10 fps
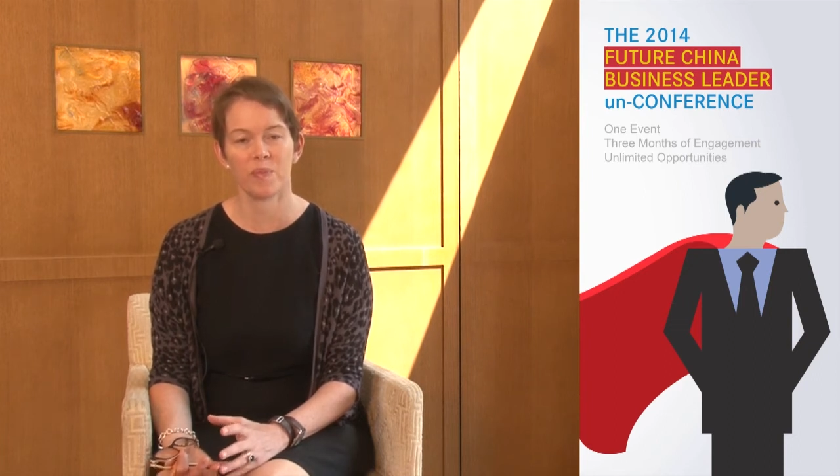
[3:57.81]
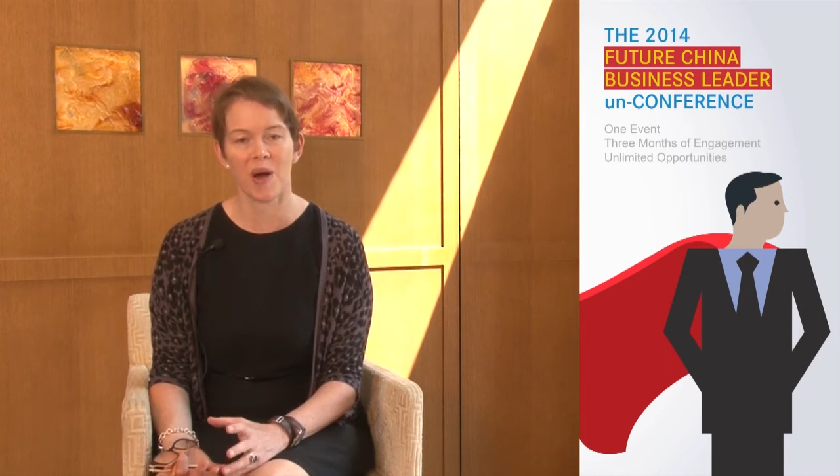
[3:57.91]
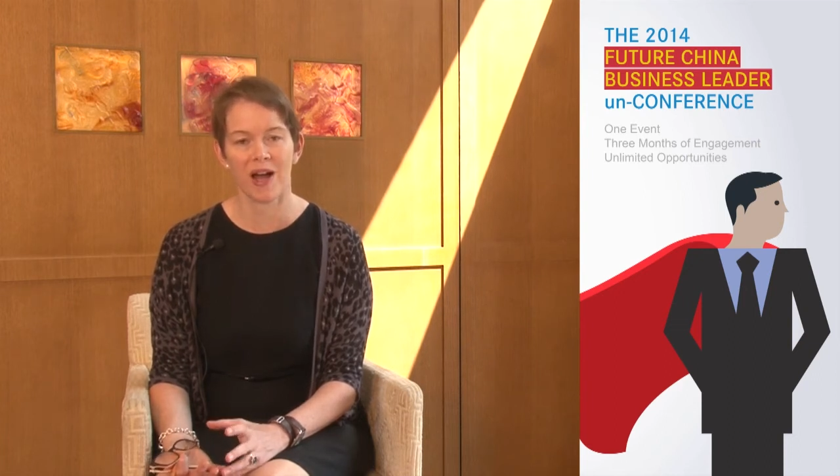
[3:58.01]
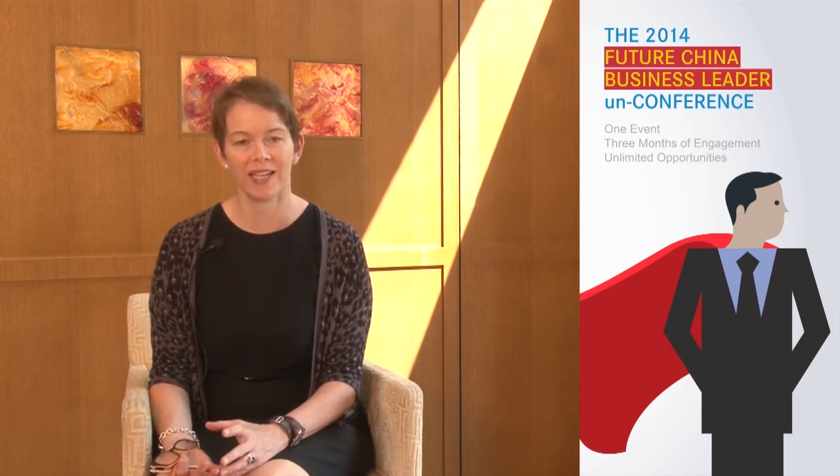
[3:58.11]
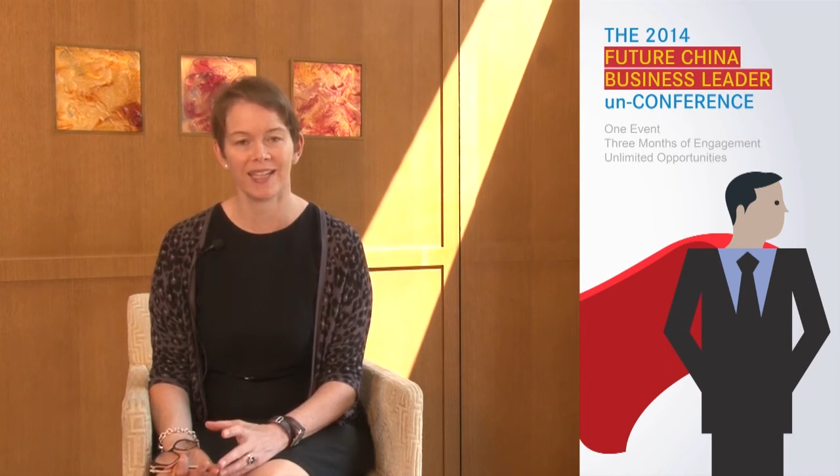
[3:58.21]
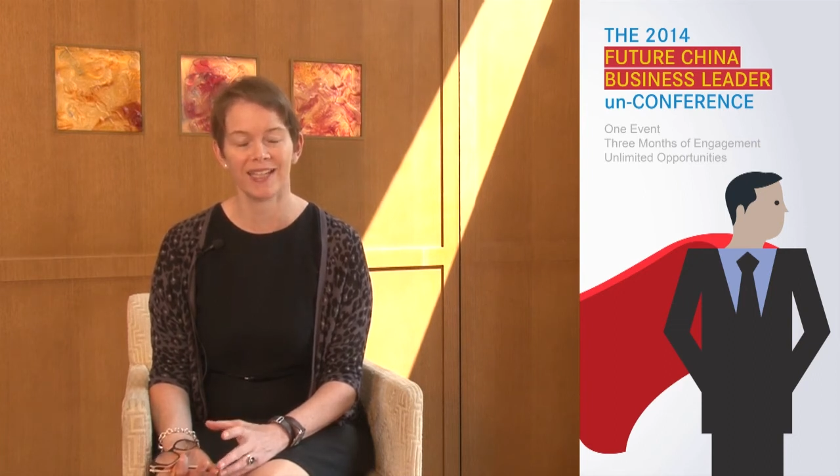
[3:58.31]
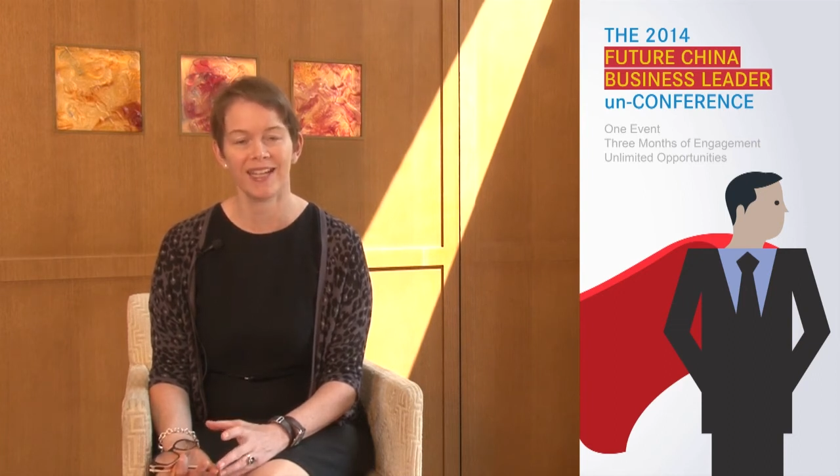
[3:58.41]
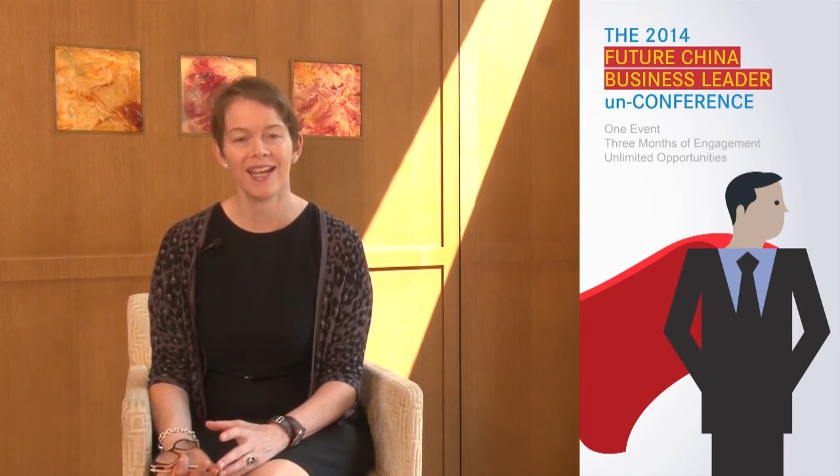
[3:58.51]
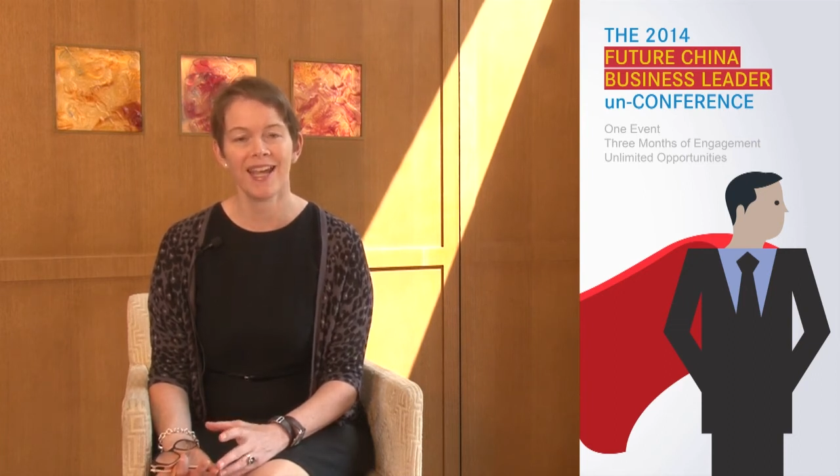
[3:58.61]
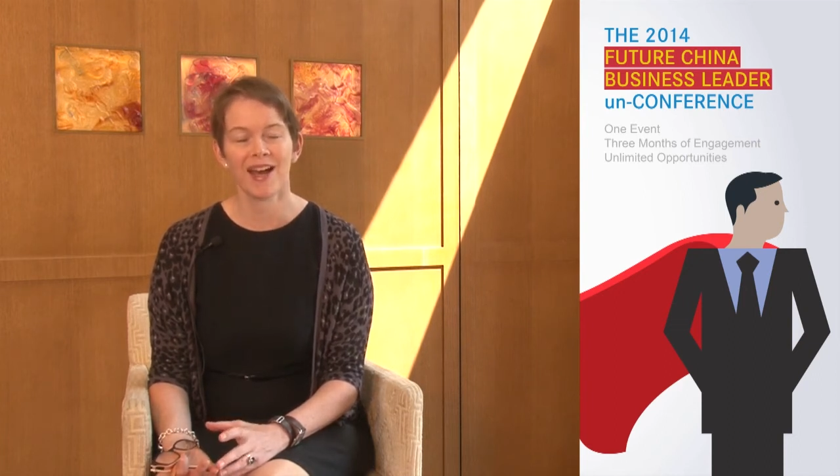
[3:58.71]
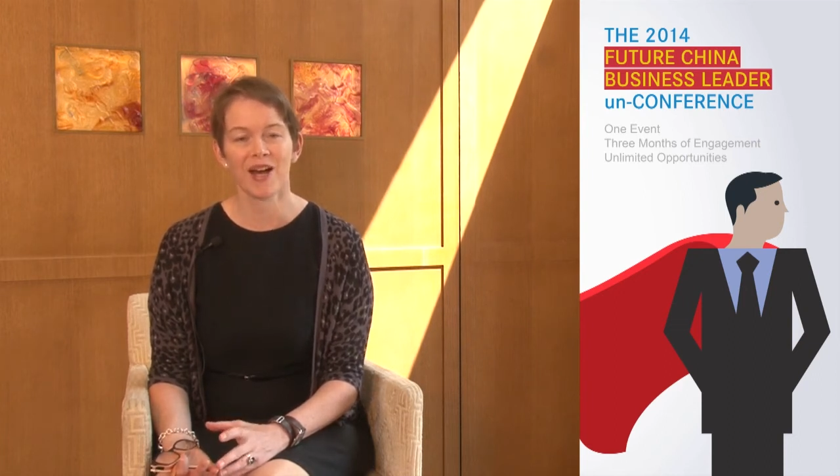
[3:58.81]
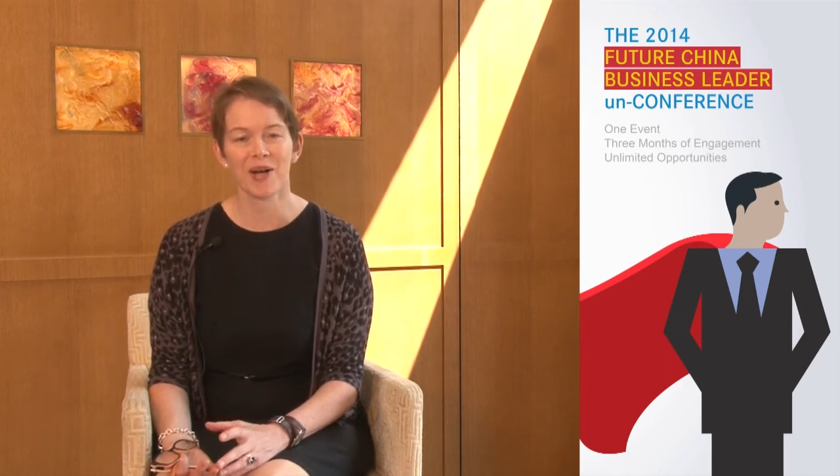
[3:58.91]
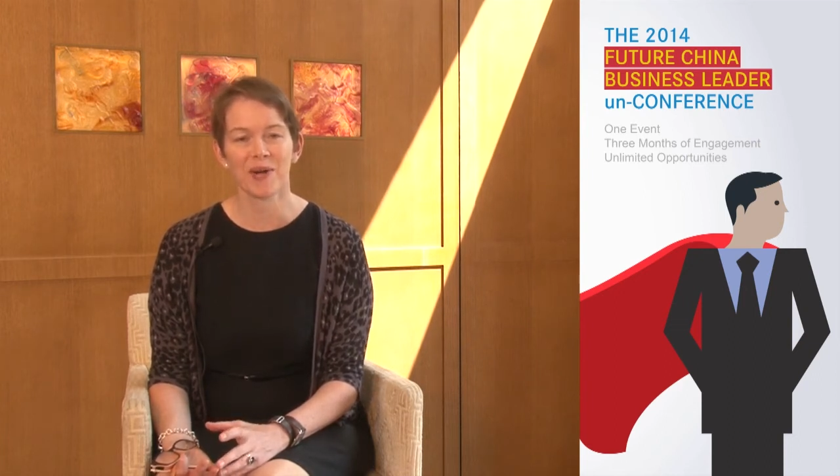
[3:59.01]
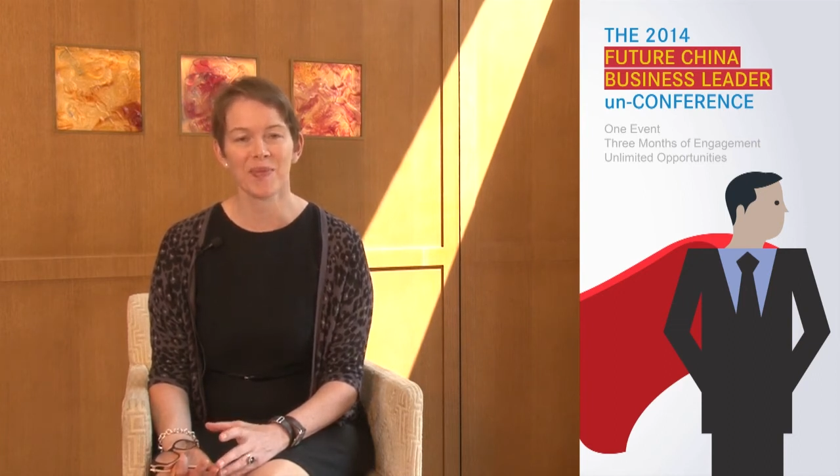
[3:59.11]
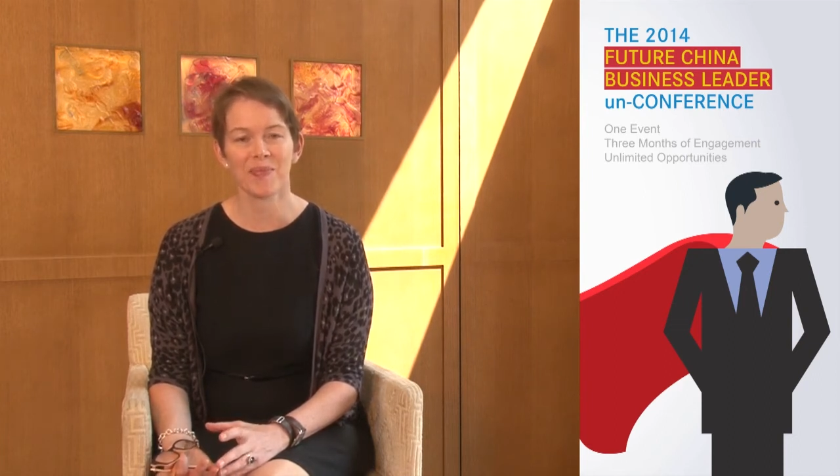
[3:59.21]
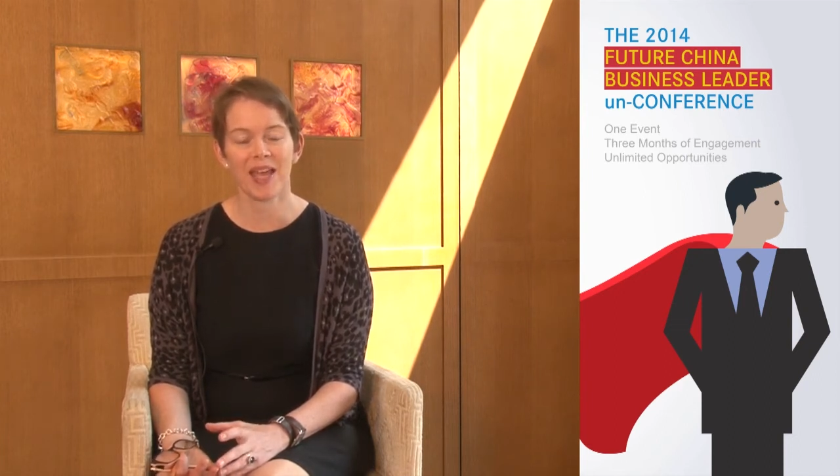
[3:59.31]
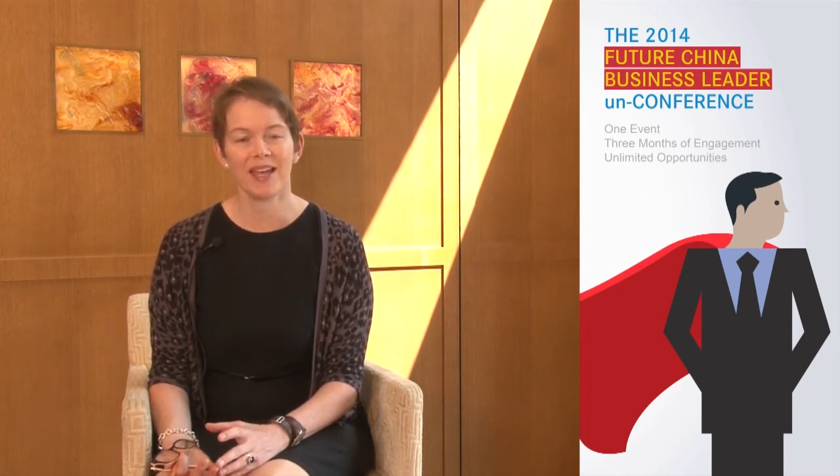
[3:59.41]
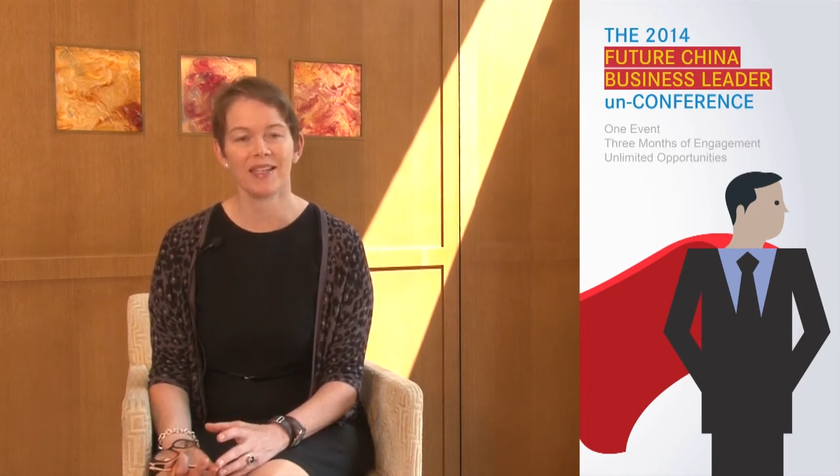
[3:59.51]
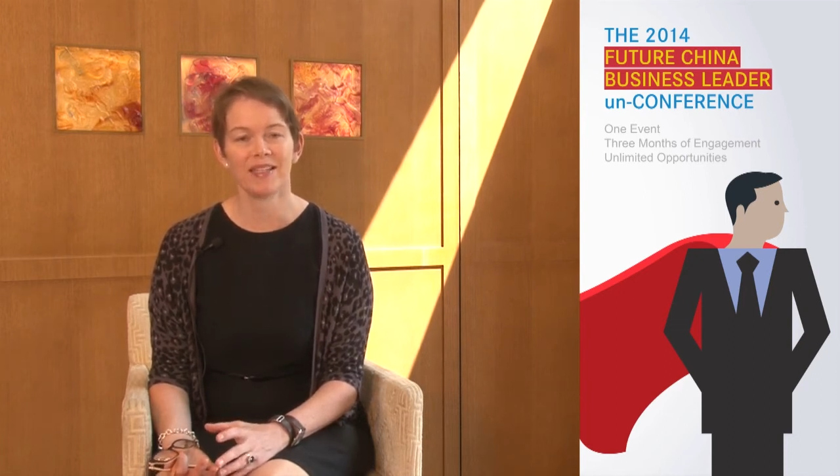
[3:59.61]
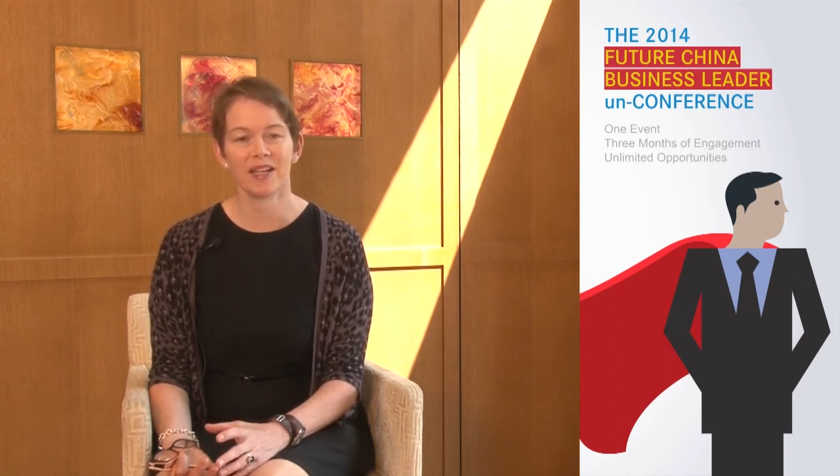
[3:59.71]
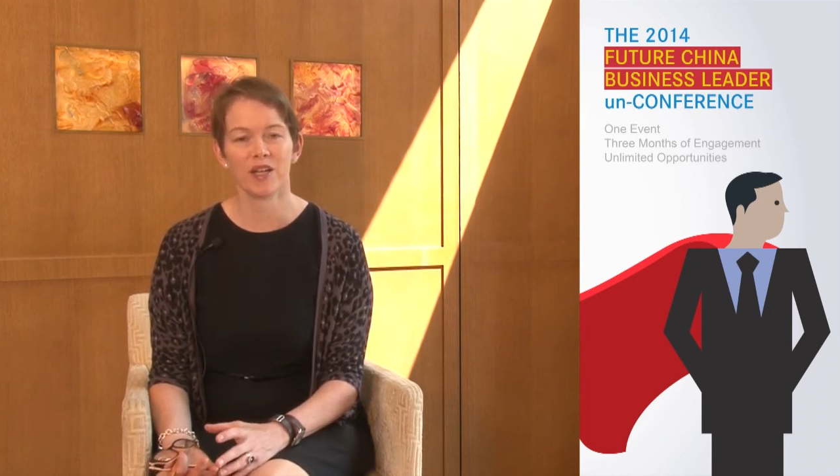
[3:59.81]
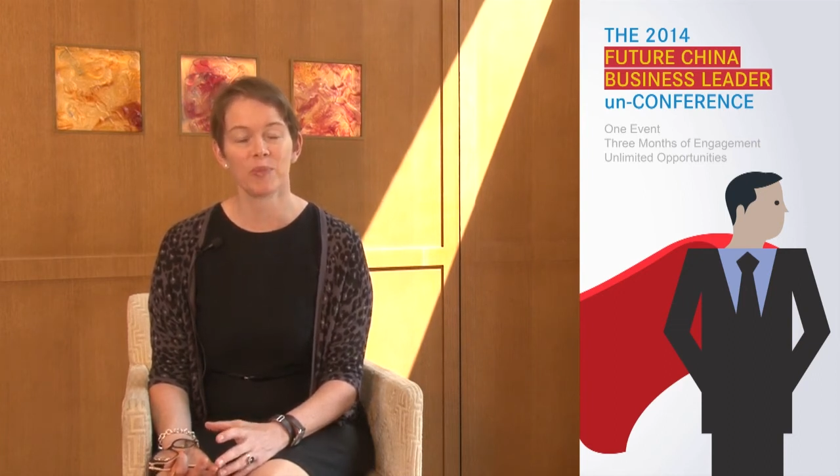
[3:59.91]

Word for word: buy-in um, and uh,